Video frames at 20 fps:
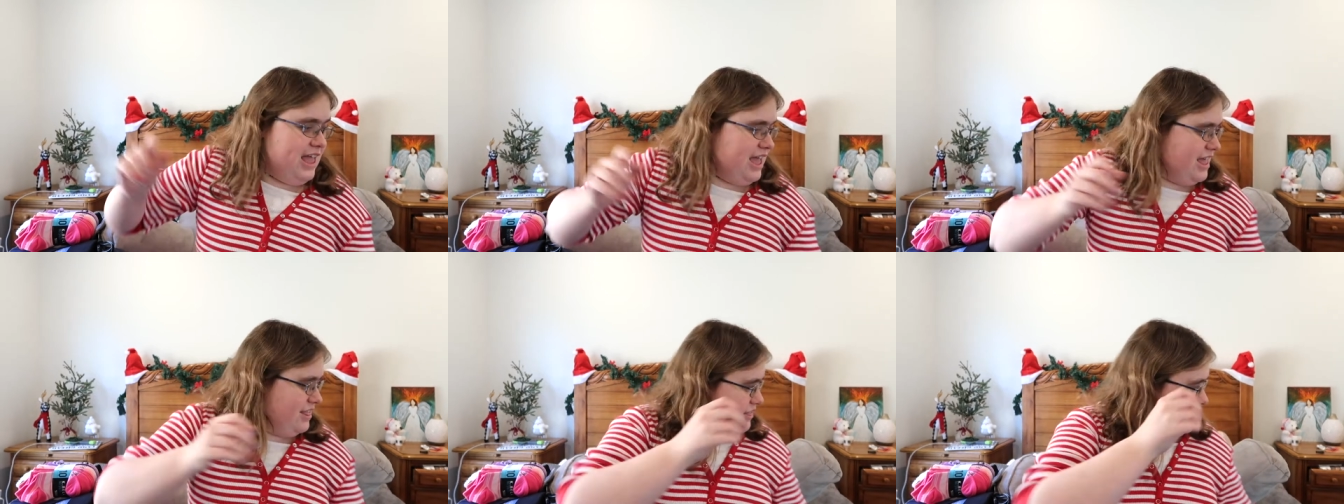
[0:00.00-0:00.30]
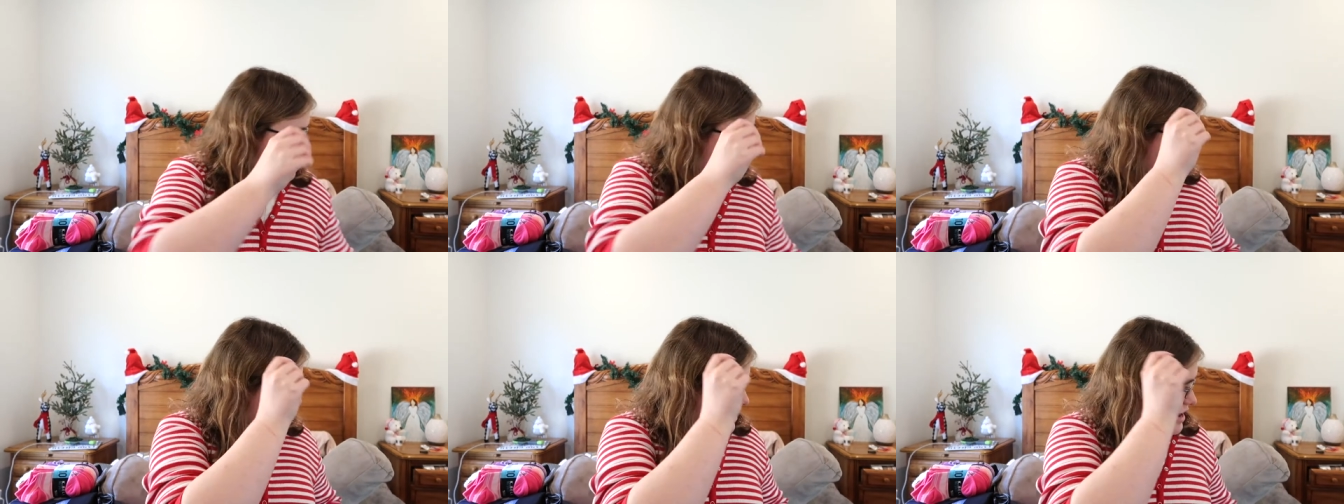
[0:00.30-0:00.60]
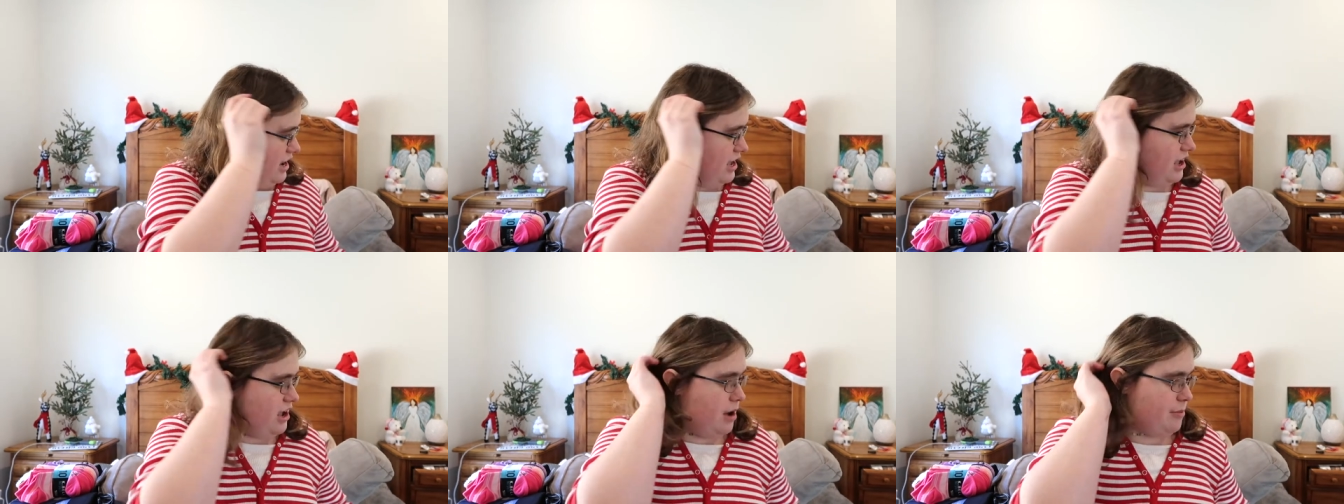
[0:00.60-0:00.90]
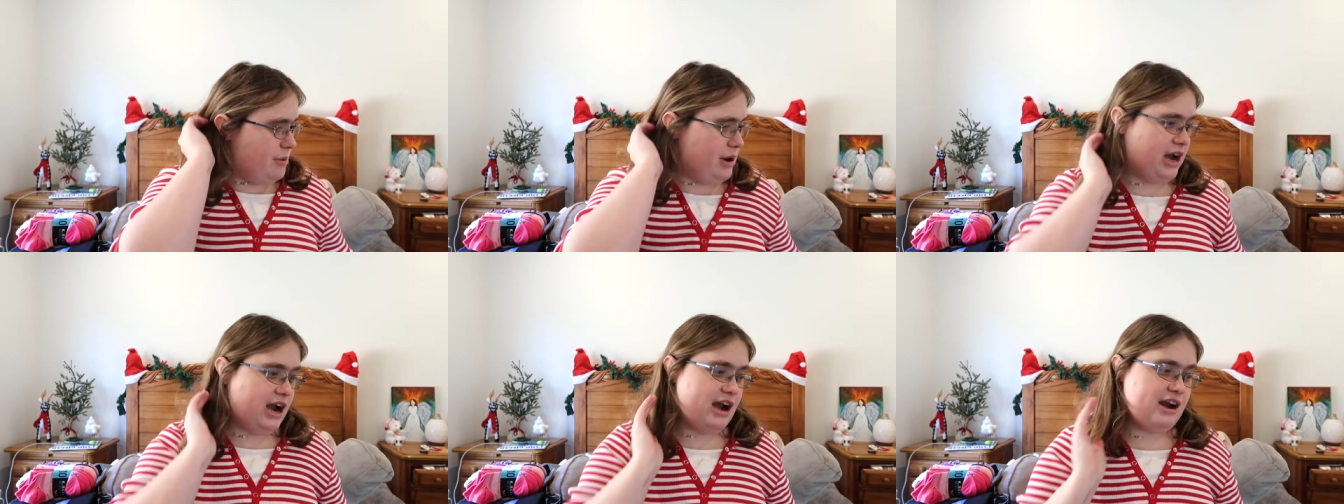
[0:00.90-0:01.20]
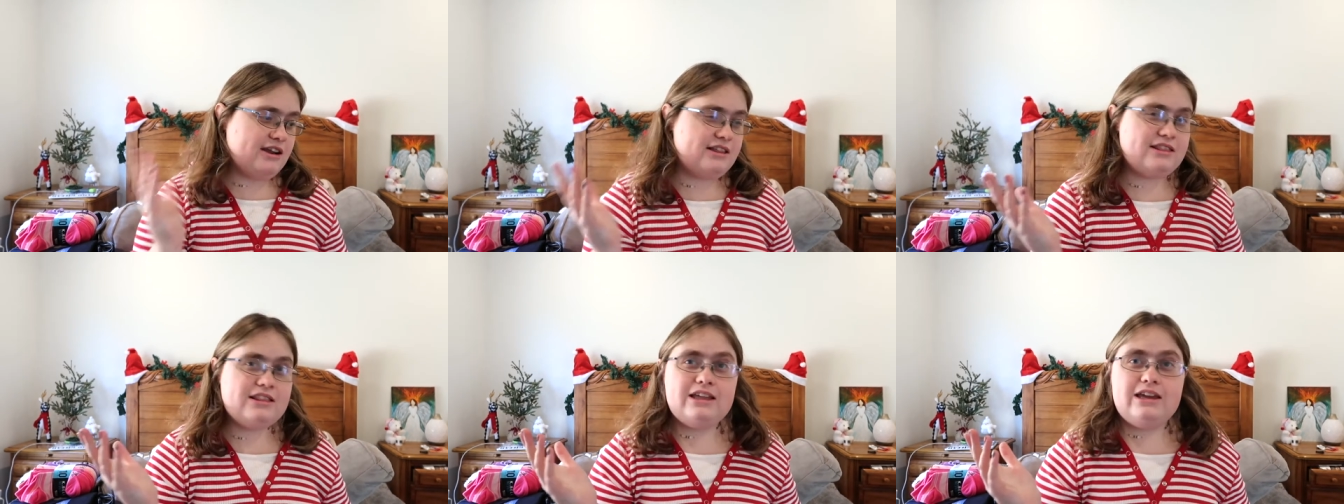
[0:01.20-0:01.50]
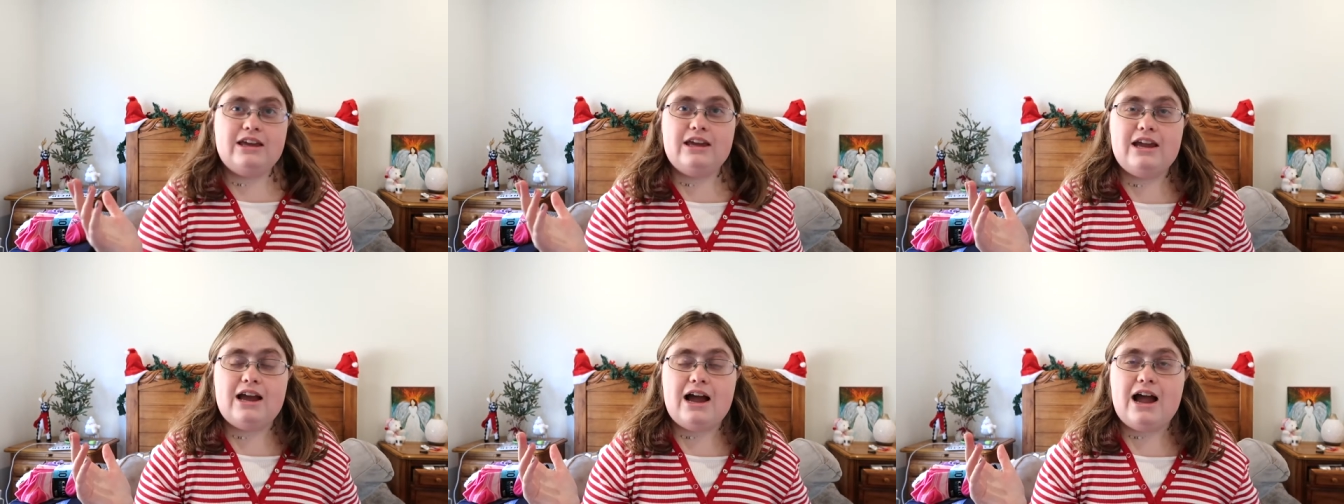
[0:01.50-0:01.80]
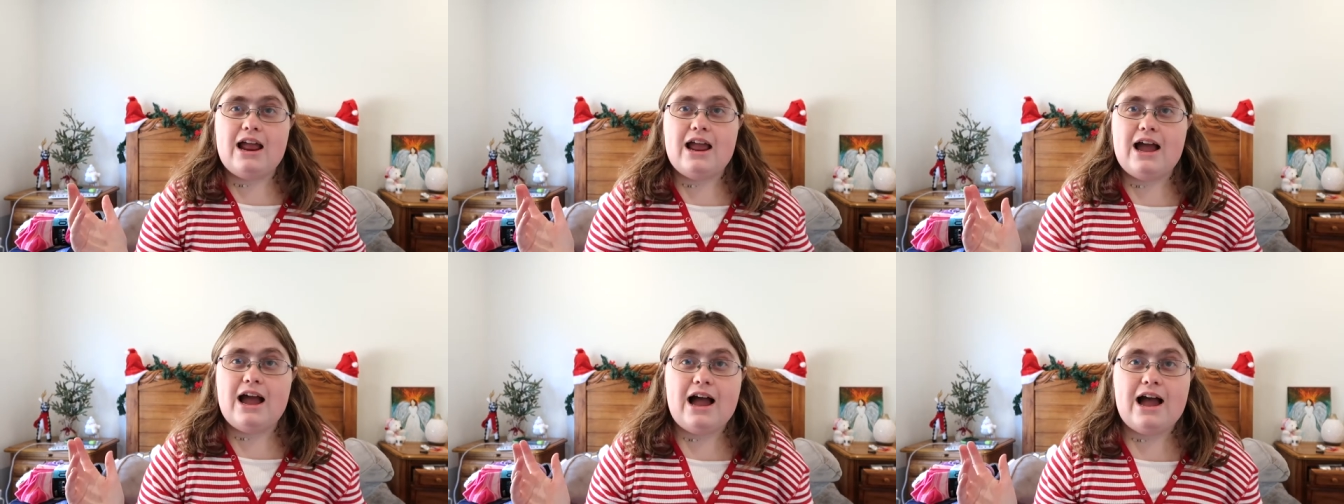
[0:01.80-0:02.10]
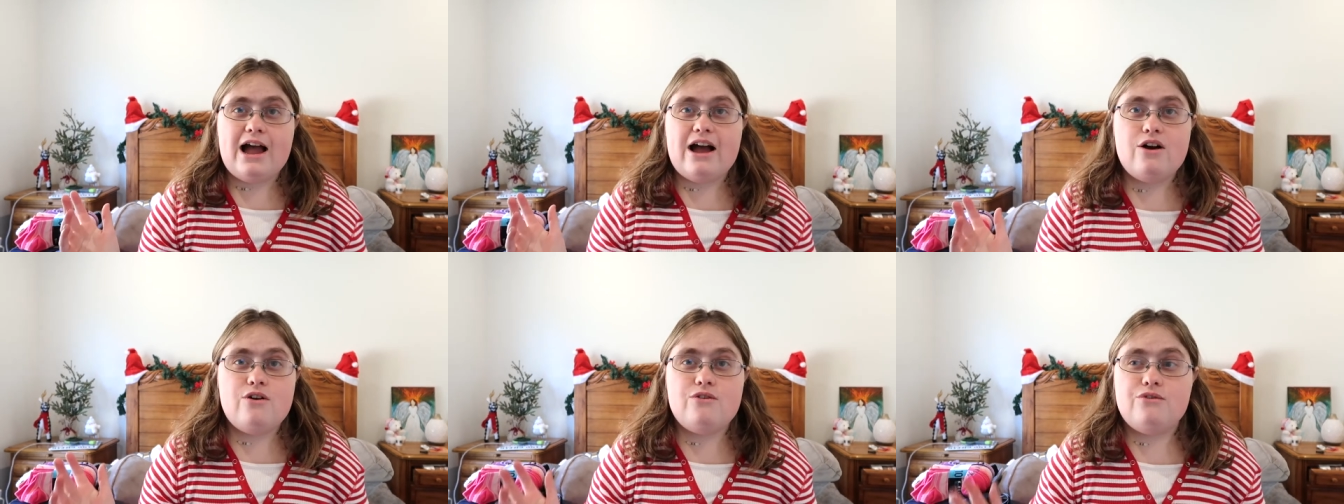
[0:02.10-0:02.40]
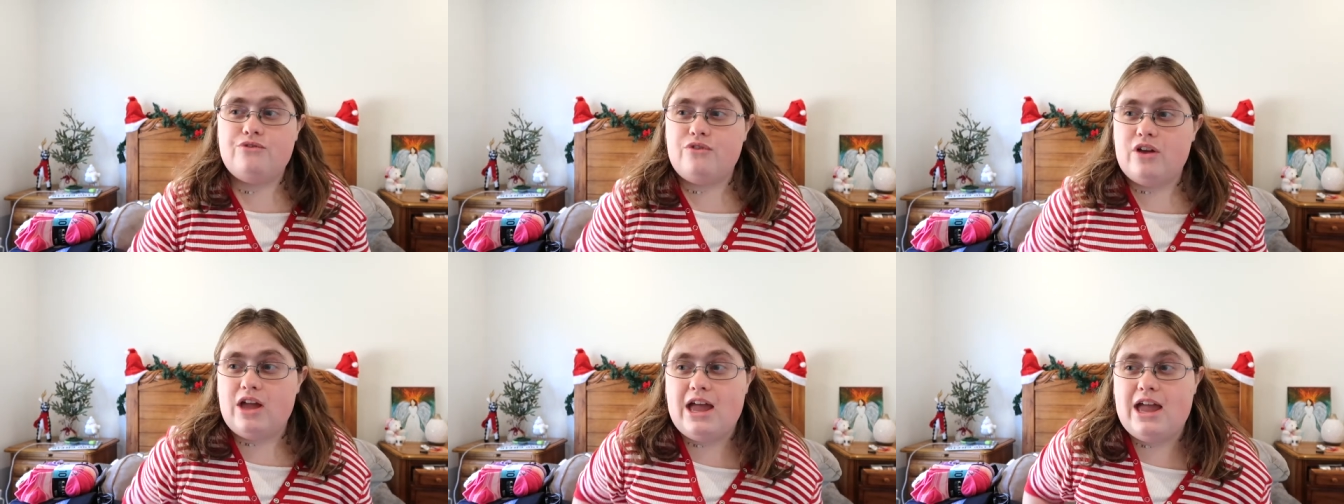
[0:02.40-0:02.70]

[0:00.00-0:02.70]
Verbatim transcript: And then apparently I have